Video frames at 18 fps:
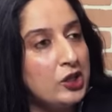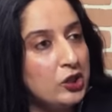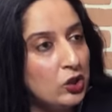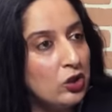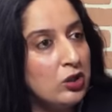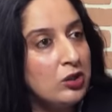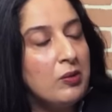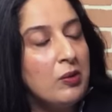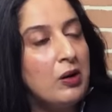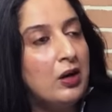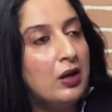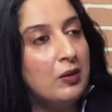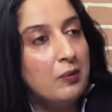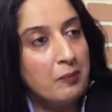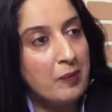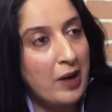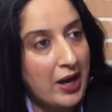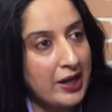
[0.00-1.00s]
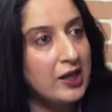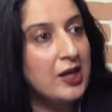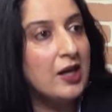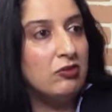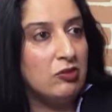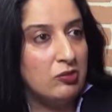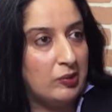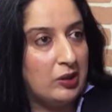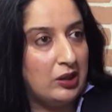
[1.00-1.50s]
should my
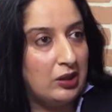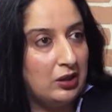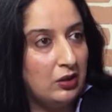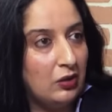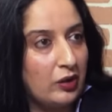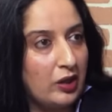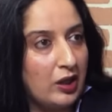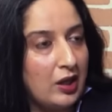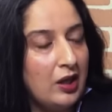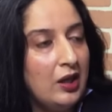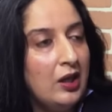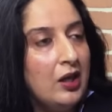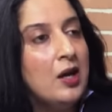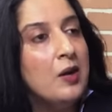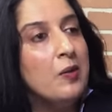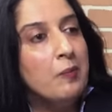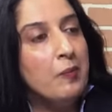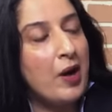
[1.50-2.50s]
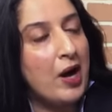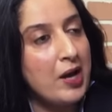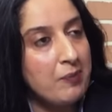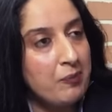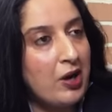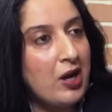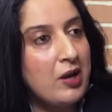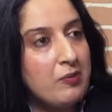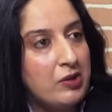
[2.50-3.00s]
government, okay, my
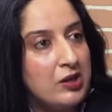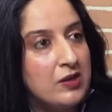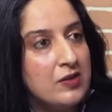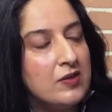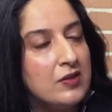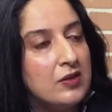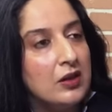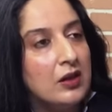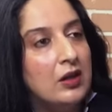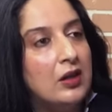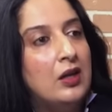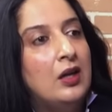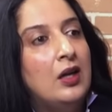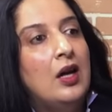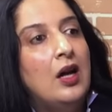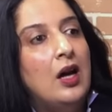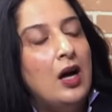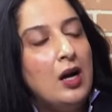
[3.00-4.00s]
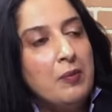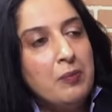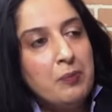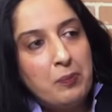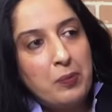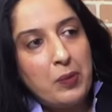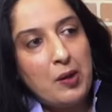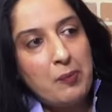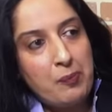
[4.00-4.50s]
prime minister, a,
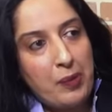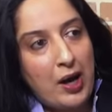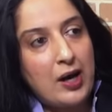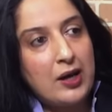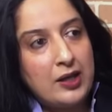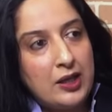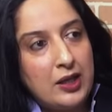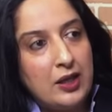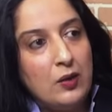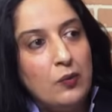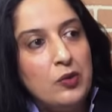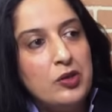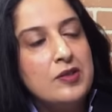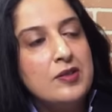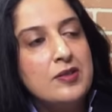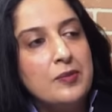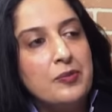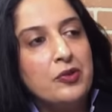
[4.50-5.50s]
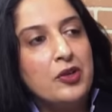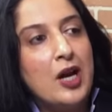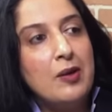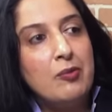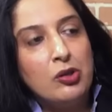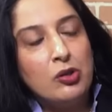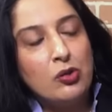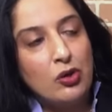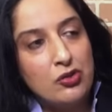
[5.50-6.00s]
a party which is
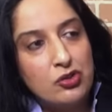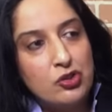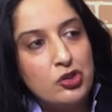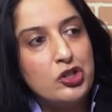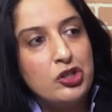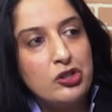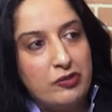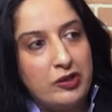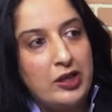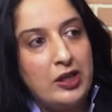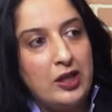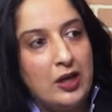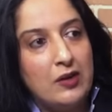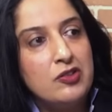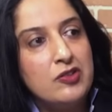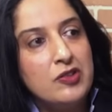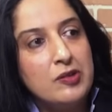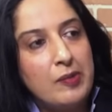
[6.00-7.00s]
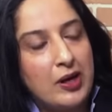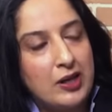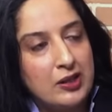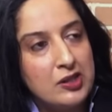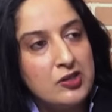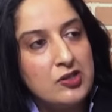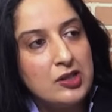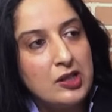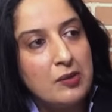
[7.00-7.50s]
subscribed to the Constitution of India, which is the
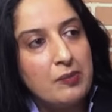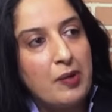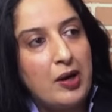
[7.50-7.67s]
Bharatiya Janata